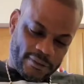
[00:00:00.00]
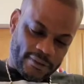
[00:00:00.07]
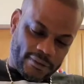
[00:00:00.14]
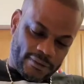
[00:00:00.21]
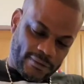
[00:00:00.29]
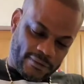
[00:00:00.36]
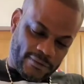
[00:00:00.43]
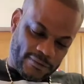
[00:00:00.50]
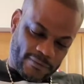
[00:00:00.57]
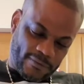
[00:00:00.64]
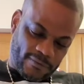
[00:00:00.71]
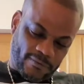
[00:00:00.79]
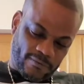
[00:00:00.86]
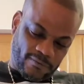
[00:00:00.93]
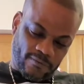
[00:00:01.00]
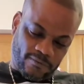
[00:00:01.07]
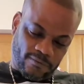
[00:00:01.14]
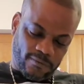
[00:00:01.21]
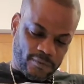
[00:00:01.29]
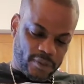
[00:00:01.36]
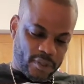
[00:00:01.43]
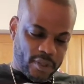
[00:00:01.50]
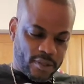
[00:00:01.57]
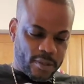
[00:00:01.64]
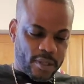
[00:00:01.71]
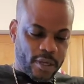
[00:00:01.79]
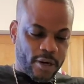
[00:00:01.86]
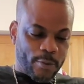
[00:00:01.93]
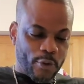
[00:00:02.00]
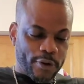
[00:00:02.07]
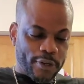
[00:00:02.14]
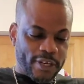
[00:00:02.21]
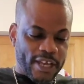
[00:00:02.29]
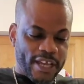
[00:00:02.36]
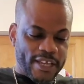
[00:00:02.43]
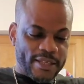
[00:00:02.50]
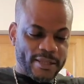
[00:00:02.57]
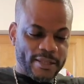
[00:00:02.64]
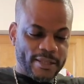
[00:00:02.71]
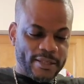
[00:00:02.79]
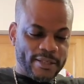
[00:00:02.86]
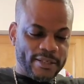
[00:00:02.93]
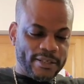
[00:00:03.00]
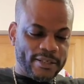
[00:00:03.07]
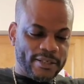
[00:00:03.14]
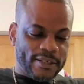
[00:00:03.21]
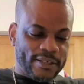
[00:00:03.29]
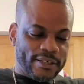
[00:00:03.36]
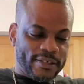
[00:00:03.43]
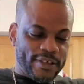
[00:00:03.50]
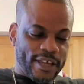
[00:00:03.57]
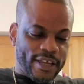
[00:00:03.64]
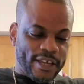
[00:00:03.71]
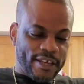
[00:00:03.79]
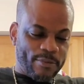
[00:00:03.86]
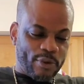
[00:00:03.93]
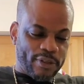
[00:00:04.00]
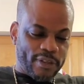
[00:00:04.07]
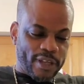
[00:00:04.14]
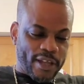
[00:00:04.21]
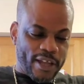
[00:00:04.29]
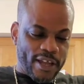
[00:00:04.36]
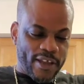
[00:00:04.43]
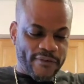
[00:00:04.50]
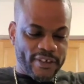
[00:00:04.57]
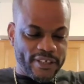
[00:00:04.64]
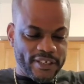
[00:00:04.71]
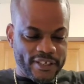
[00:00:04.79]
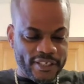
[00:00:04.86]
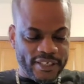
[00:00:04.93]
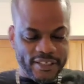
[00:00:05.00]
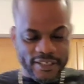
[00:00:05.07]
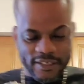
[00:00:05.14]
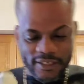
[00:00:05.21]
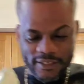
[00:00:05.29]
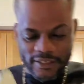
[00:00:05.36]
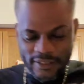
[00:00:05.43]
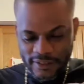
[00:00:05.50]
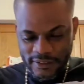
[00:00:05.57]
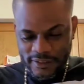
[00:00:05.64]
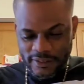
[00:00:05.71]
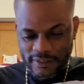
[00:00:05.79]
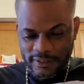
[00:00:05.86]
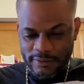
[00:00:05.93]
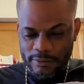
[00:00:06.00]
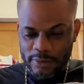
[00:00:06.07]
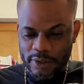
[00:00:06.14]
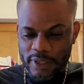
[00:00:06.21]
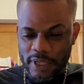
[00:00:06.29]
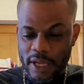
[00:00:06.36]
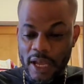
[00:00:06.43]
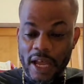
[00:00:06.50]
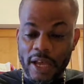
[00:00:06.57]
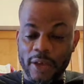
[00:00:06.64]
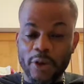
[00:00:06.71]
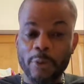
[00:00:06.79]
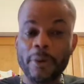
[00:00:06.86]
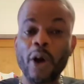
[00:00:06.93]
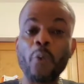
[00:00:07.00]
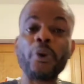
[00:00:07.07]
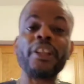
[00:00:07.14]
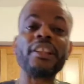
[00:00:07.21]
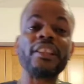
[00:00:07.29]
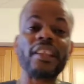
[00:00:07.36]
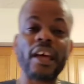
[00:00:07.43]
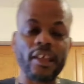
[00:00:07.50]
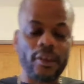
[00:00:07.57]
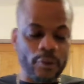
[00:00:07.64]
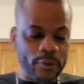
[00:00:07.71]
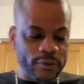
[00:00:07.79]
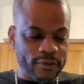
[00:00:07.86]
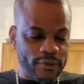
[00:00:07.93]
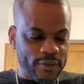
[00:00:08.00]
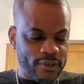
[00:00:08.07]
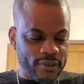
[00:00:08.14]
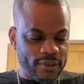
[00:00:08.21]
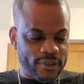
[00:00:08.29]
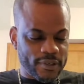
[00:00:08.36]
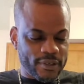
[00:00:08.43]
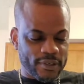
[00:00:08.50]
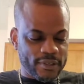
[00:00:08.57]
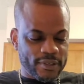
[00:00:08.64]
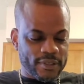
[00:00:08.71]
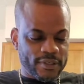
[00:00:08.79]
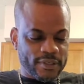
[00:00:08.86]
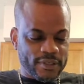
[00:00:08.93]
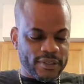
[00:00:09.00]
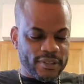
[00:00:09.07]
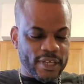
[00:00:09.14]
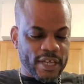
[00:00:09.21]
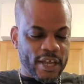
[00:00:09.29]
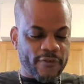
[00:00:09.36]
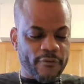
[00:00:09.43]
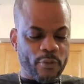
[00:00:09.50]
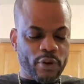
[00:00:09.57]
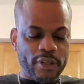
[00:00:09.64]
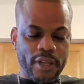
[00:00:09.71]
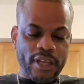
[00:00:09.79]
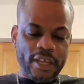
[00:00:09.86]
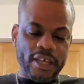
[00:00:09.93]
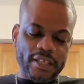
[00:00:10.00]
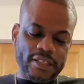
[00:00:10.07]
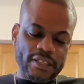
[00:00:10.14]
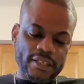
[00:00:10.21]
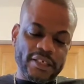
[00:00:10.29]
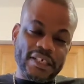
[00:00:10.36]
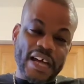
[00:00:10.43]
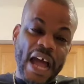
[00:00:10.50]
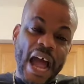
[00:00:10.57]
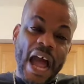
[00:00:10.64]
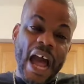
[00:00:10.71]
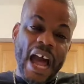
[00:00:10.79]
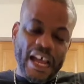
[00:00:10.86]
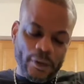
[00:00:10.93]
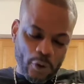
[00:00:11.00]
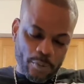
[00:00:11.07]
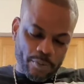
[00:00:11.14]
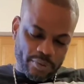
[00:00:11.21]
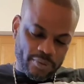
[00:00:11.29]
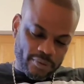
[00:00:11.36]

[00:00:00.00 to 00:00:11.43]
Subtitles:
Yeah, sorry about the knife. Try to get the butter off of the thing. Butter hard up a winter, you know, so soft butter get like a hard up.